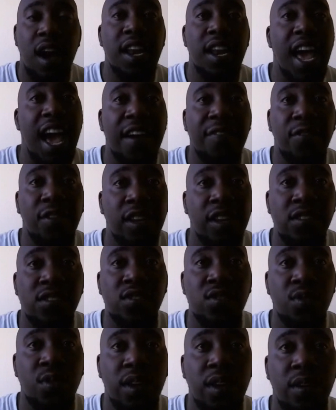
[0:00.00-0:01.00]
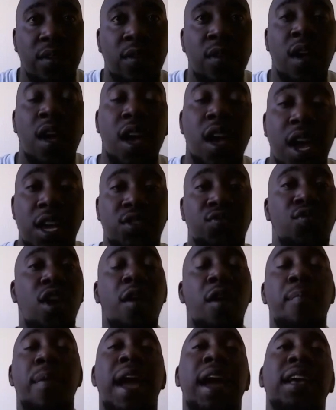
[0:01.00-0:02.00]
on African soil. As
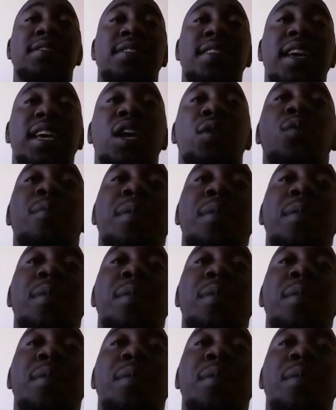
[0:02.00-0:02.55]
far back as they can